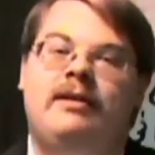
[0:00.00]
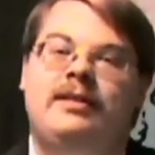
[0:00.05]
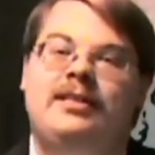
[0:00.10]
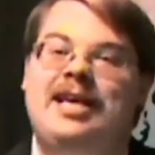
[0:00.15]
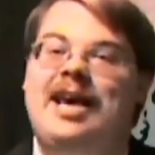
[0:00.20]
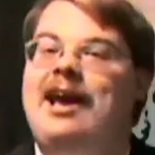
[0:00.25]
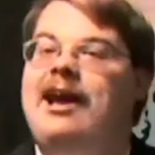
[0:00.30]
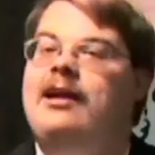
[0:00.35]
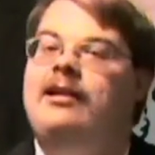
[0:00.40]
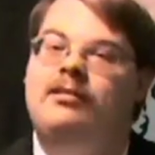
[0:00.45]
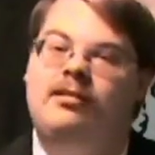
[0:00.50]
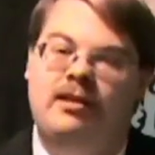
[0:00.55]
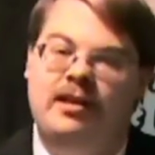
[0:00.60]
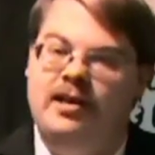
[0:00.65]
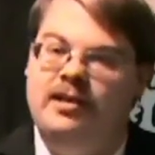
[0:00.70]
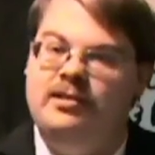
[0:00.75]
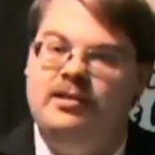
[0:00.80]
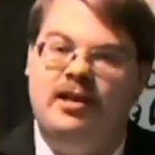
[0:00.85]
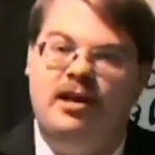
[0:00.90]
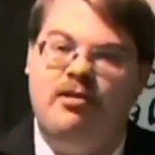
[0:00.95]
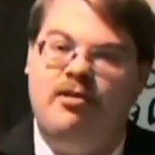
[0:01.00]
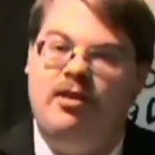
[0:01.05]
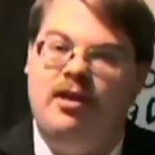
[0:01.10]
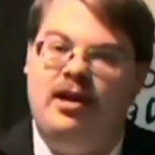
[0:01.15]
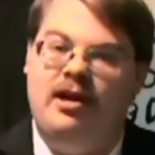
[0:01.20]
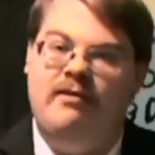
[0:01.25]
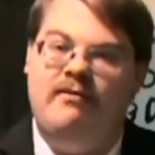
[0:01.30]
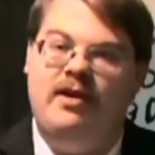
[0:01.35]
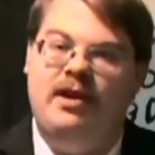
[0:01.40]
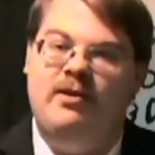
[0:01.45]
10 list, I
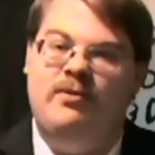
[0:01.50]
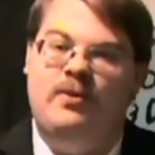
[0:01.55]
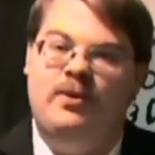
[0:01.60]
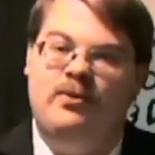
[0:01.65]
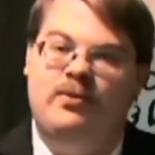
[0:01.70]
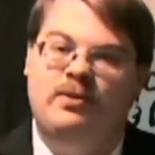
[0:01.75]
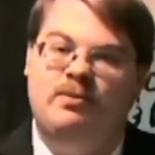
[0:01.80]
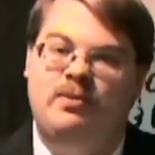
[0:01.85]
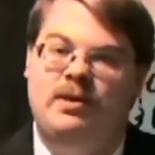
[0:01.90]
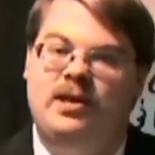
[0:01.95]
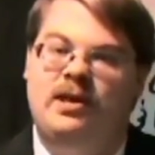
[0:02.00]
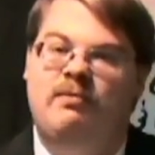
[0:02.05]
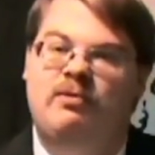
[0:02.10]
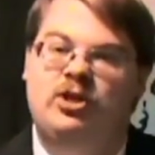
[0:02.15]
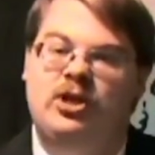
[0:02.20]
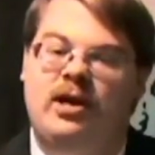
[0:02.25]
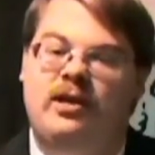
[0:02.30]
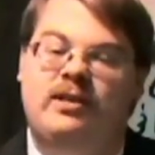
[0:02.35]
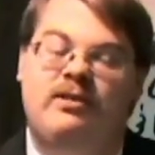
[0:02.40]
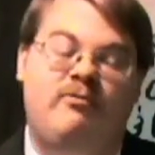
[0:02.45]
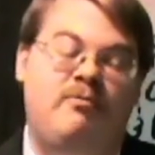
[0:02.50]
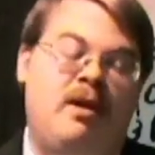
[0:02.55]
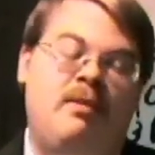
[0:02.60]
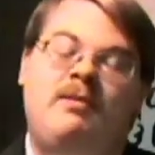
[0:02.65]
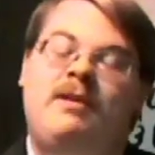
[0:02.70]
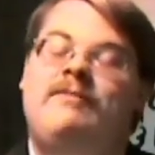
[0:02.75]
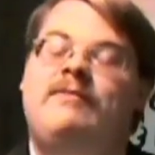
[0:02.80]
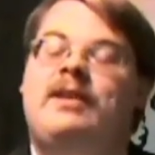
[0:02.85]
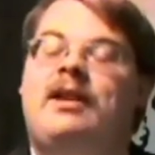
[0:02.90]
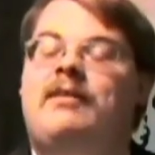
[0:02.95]
think, if anyone was being objective,
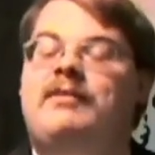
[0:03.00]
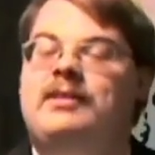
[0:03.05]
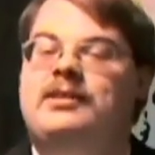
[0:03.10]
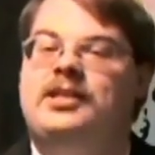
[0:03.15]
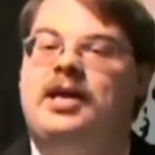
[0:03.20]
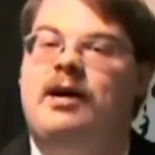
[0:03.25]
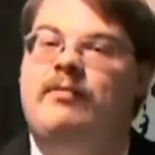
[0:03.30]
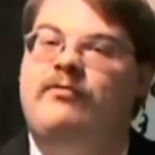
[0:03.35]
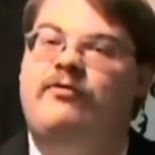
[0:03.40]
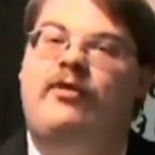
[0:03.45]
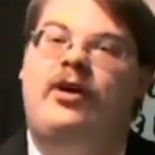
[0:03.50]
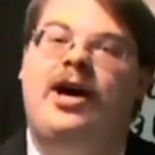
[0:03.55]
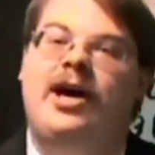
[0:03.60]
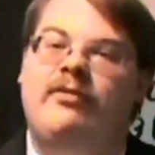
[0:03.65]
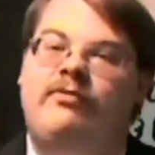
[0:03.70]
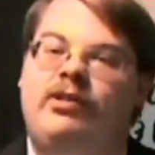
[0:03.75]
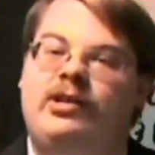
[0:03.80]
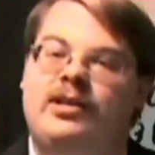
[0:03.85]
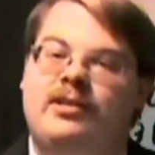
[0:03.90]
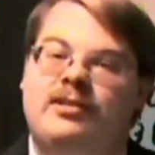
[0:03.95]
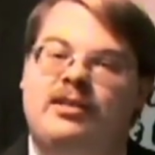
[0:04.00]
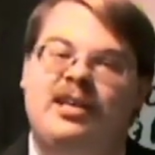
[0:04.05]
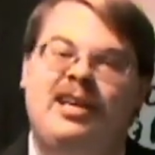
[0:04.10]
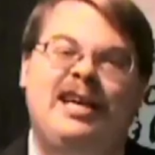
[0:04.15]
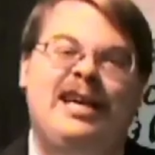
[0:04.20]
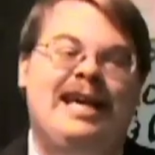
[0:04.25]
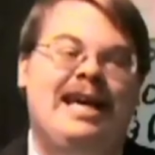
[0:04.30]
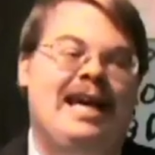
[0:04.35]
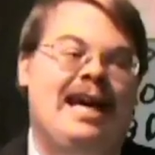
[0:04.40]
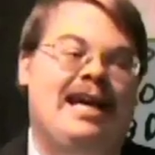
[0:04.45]
maybe even on the top 5 list.
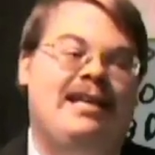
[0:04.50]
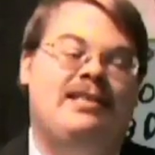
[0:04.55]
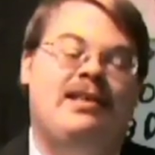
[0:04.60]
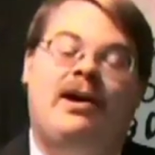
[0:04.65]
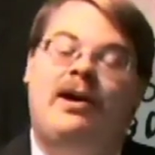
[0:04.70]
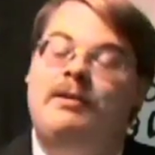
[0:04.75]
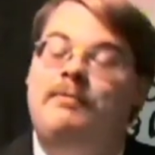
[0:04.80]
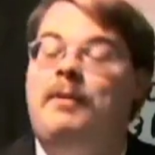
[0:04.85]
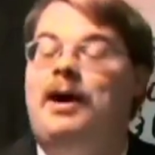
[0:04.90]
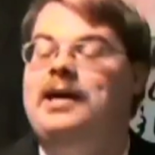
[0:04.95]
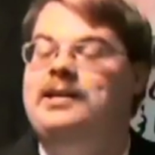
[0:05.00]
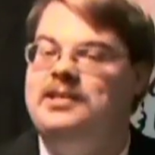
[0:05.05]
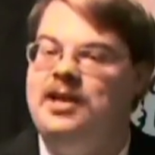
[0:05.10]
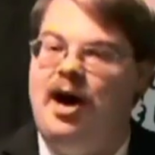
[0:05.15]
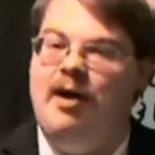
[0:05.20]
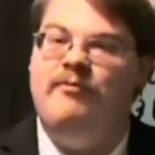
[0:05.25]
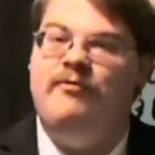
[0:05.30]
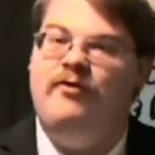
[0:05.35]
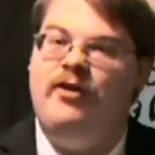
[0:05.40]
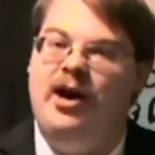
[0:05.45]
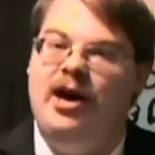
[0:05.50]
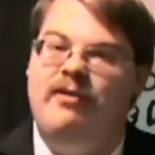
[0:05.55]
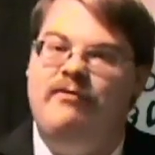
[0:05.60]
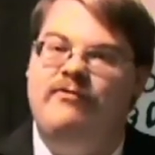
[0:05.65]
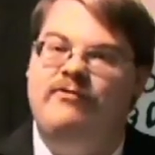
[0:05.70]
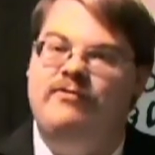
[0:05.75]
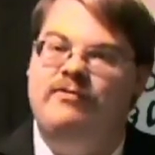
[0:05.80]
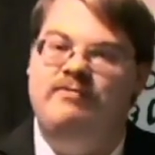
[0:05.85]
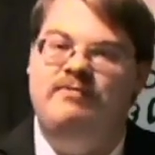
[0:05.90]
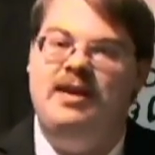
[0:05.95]
It's on my top 5
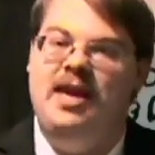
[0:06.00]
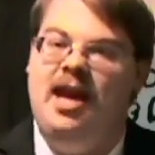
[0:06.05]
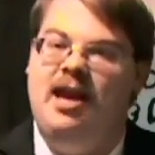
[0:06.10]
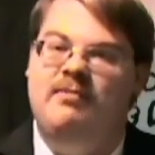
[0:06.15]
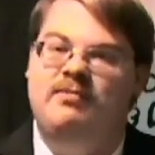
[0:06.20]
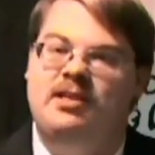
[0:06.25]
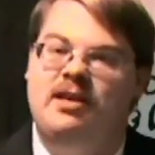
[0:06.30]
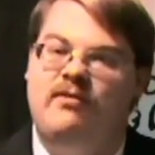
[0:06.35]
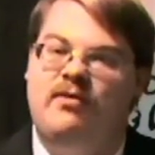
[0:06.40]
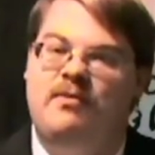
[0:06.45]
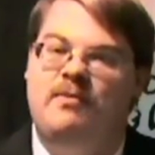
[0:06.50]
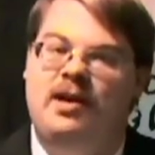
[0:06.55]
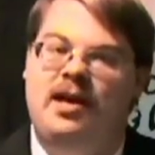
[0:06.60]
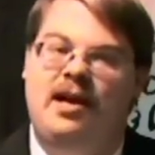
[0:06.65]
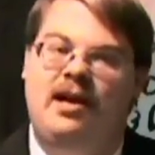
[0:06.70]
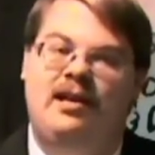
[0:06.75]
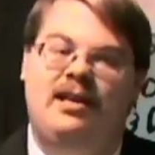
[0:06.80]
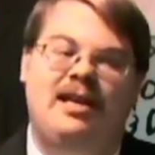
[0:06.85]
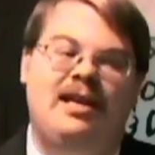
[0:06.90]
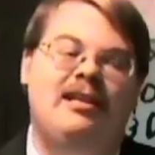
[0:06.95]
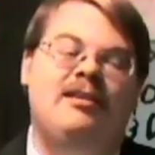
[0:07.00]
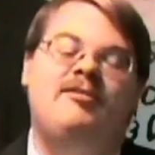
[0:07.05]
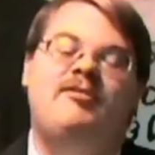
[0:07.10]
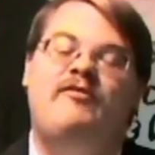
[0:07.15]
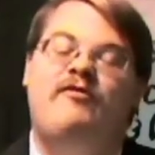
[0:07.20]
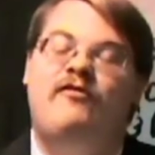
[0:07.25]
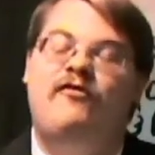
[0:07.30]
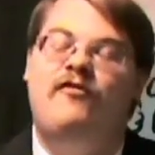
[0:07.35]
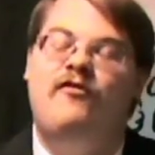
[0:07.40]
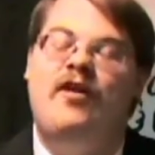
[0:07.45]
games ever made. It is
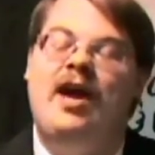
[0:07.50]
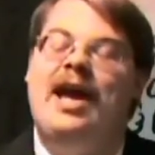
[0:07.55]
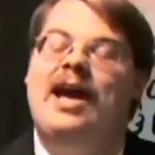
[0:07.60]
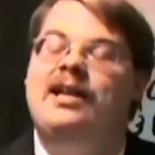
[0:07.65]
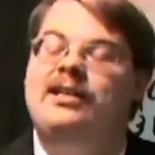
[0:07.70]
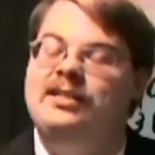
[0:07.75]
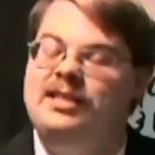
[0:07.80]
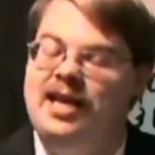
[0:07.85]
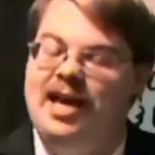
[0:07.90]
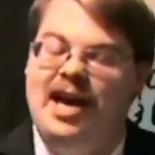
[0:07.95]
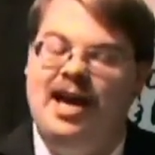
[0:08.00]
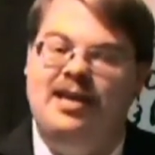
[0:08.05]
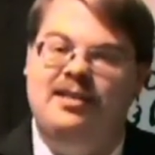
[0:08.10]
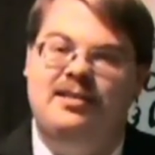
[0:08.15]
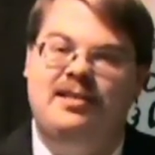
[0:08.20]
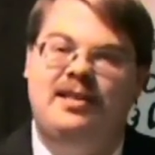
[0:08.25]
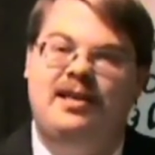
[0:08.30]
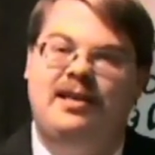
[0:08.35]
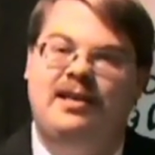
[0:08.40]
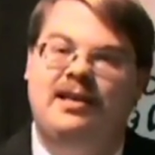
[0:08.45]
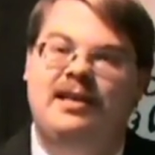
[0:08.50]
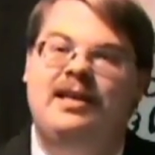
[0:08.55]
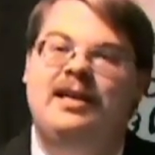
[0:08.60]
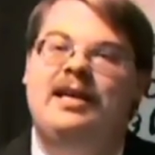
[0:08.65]
fantastic,